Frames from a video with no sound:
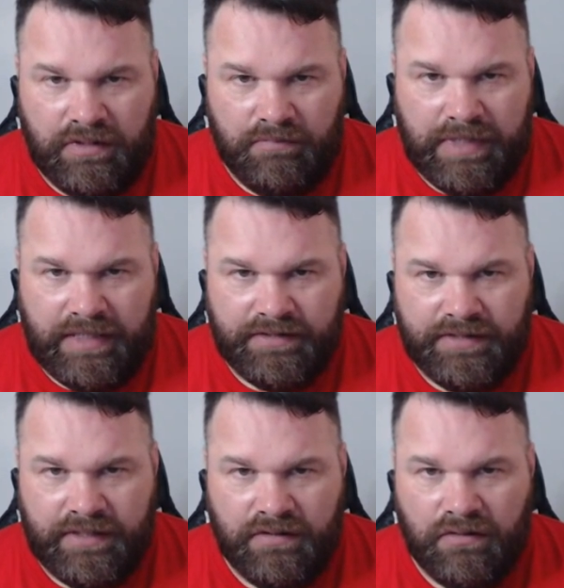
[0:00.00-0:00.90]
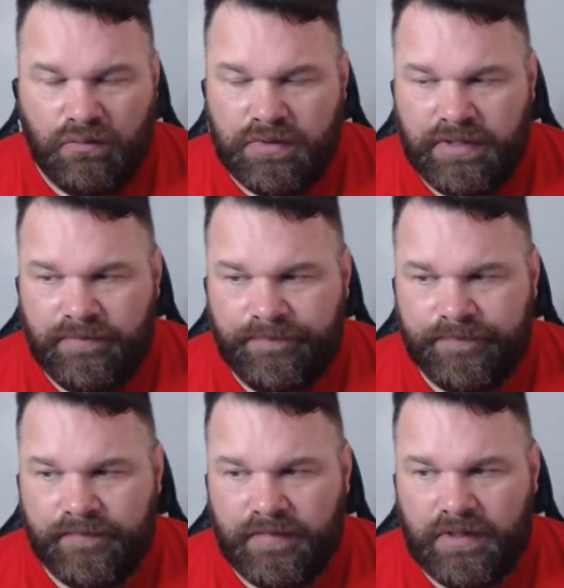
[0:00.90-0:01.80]
Barnsley, Luca.
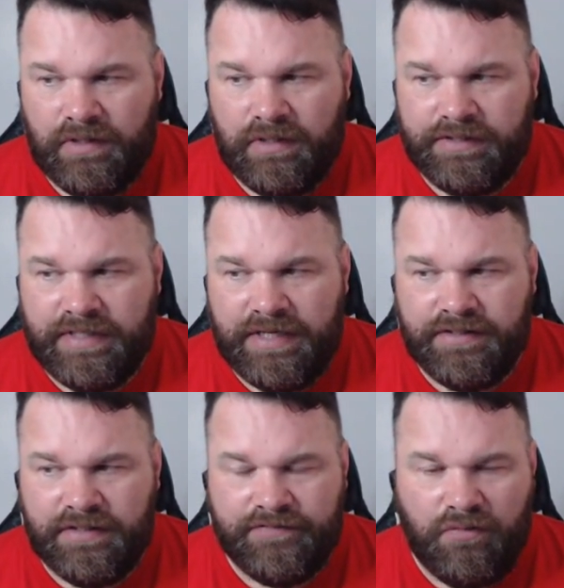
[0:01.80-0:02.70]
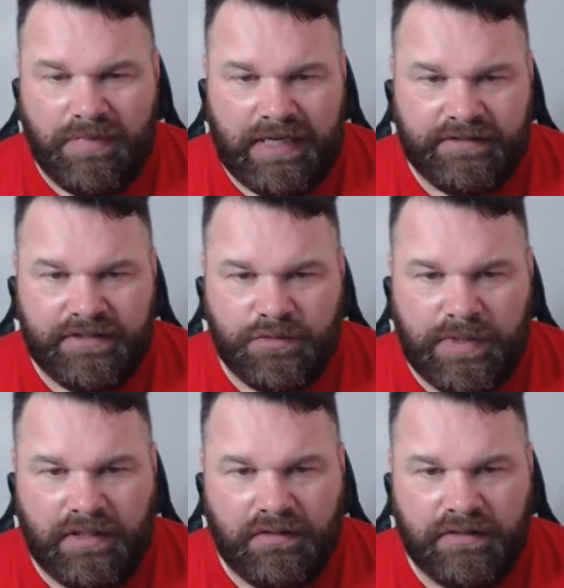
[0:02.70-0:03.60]
His agent is from Barnsley as
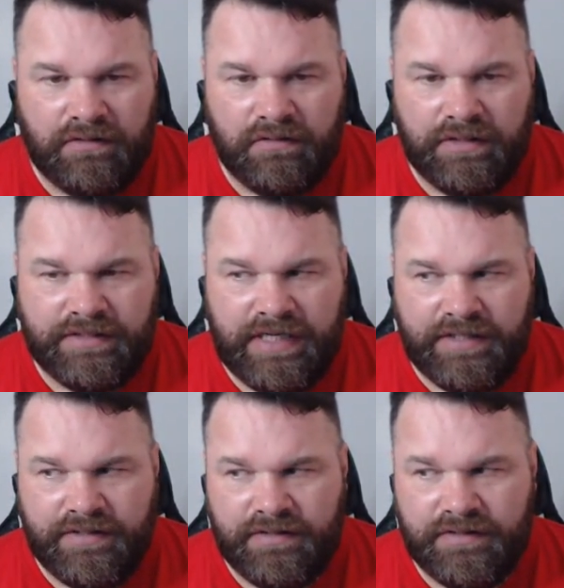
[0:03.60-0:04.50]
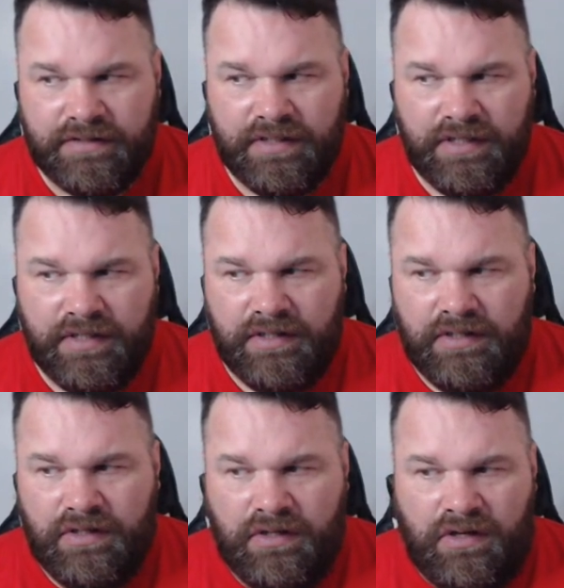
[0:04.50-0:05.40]
well, and his agent
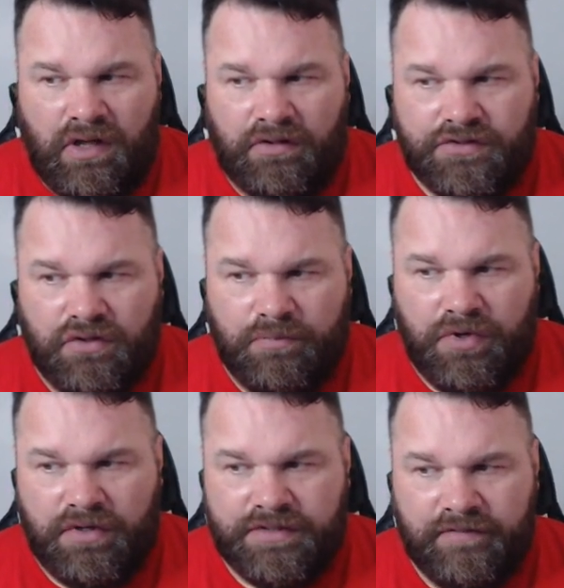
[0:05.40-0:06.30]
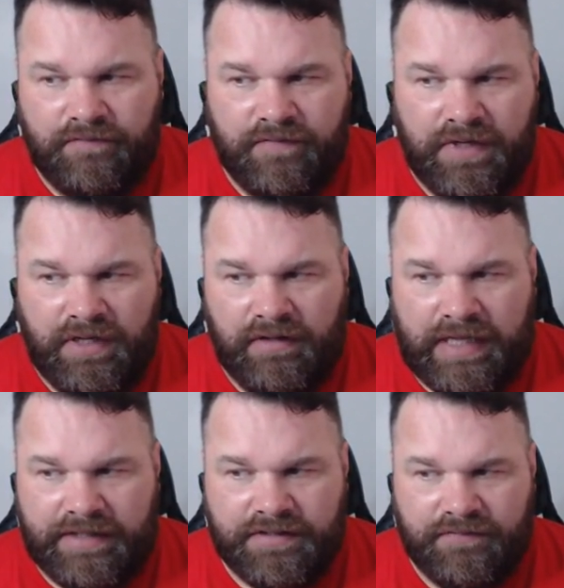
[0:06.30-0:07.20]
also brought in the
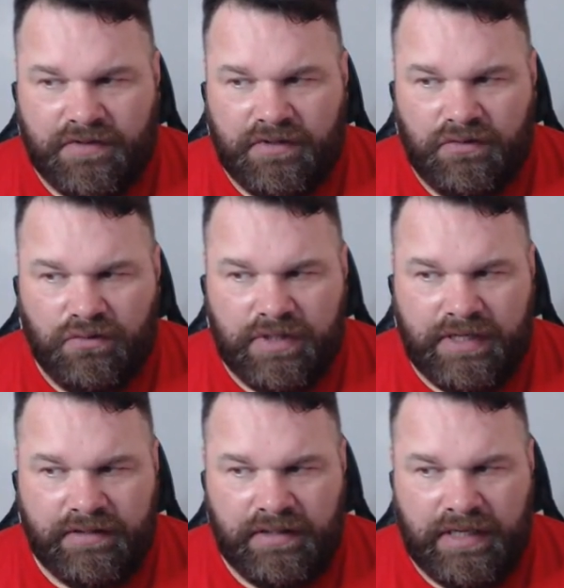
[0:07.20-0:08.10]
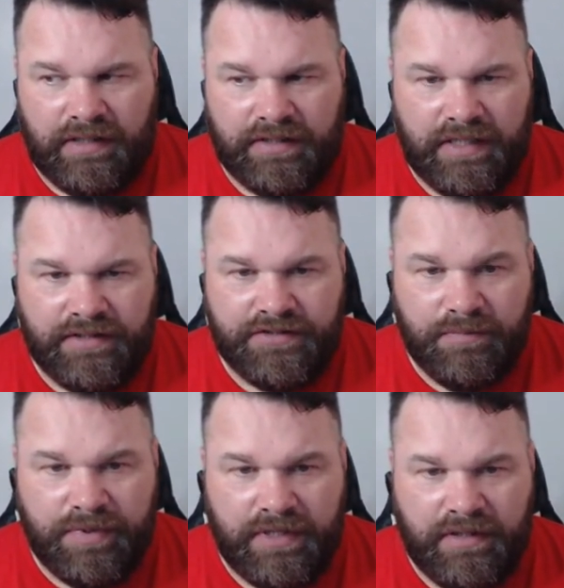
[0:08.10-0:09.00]
likes of Conor Hooran and Kieran
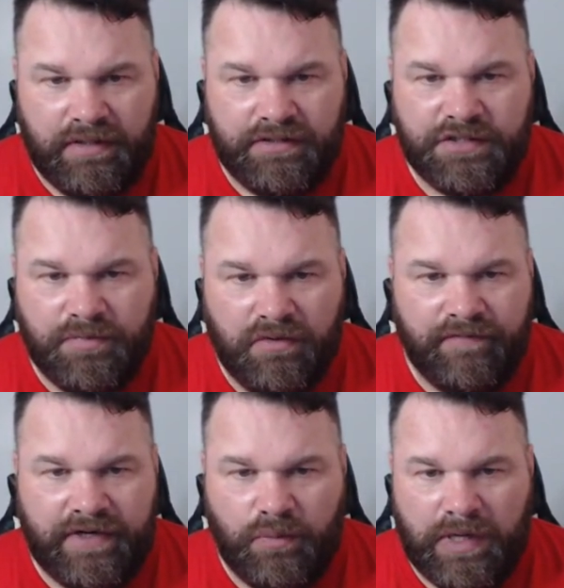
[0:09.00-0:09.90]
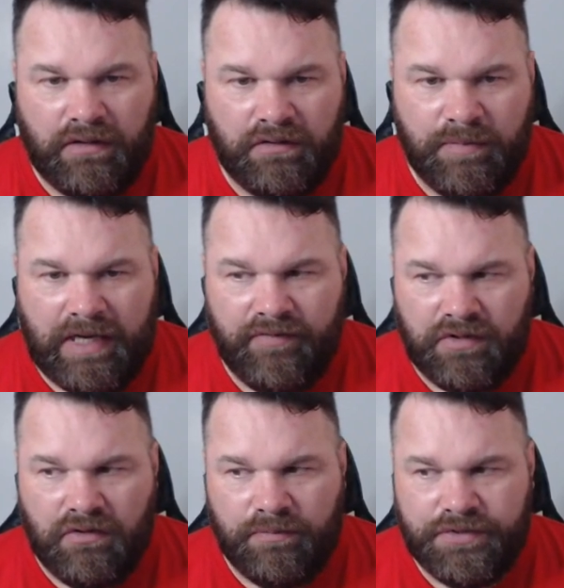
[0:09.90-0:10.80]
Trippier, and he spoke very well about the
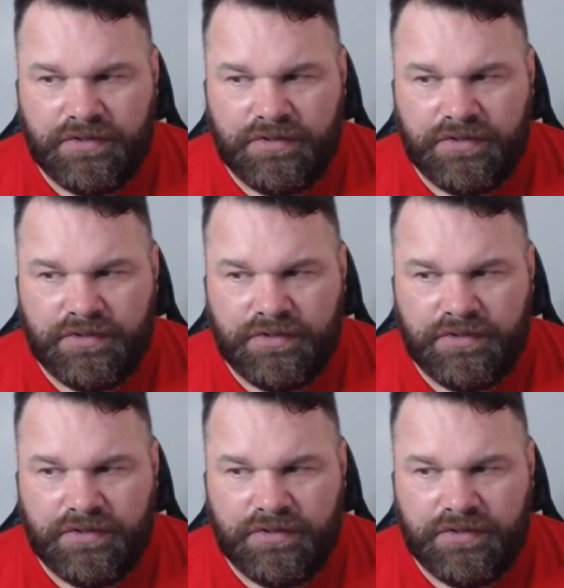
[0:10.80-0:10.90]
club.